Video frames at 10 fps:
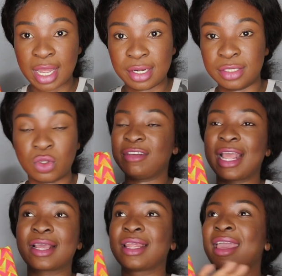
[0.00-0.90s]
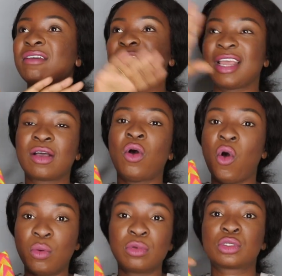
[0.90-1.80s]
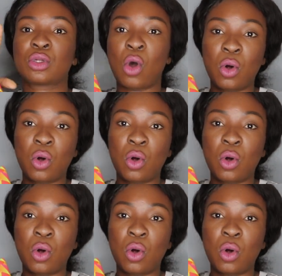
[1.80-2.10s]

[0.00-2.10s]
colors. Like they have like almost